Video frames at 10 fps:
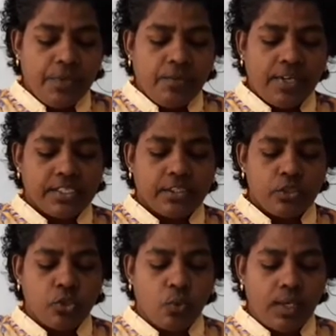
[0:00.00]

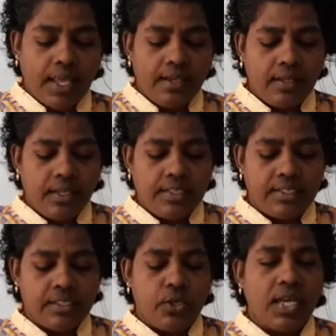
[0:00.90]
First two line, it
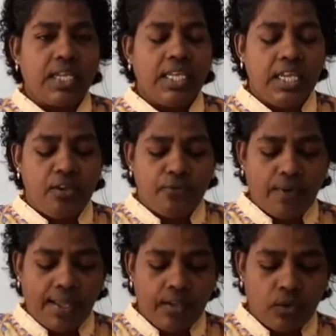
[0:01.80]
is your
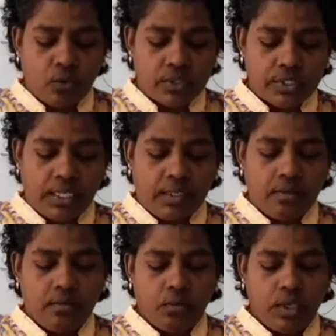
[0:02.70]
E5
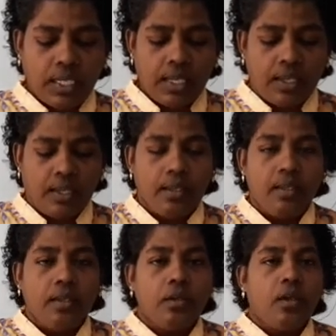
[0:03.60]
question. Okay,
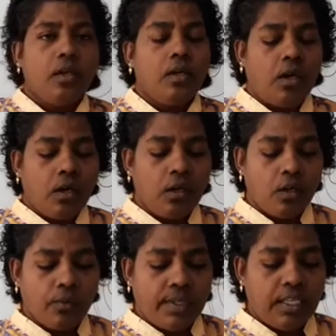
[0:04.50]

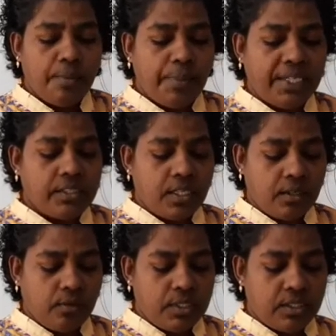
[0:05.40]
along with the
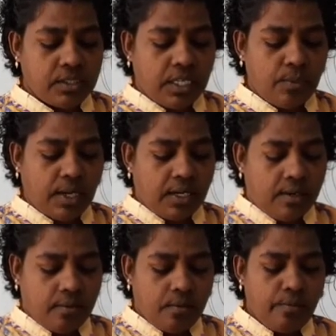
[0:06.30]
picture which is
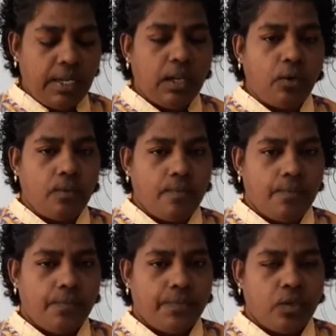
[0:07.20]
given below.
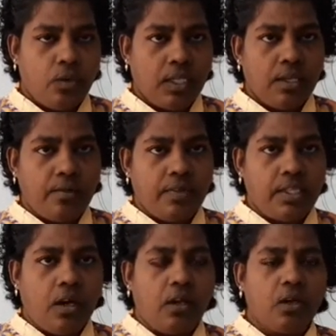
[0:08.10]

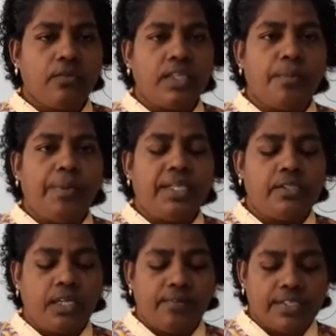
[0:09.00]
Okay, along with the
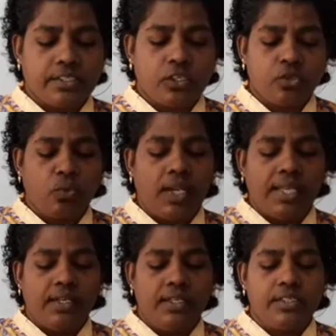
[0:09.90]
picture, first two
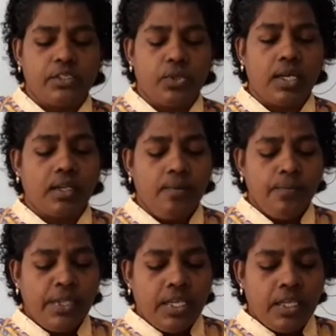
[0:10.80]
line, it is your
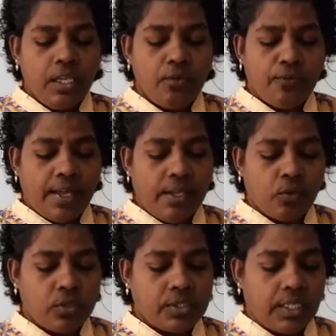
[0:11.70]

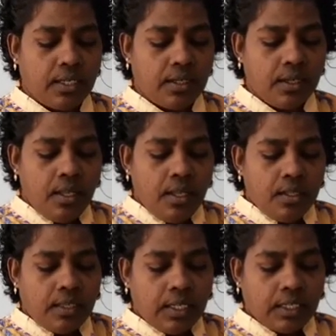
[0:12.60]
E5 question.
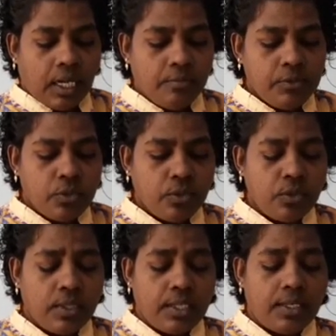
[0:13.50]
Then come
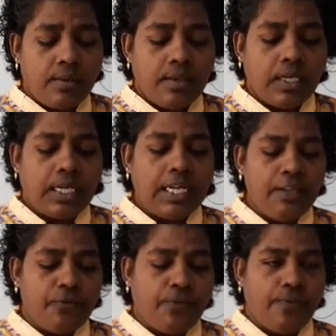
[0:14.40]
to the
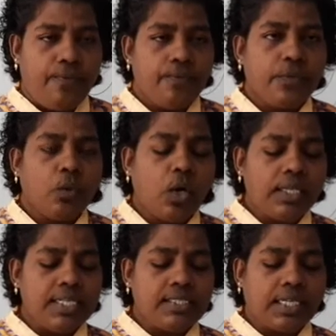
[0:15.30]
cliff.
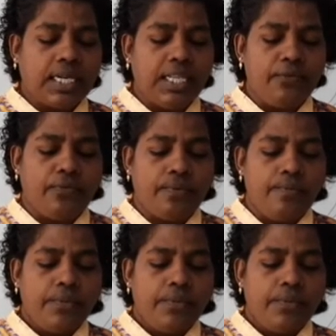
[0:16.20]
What is cliff?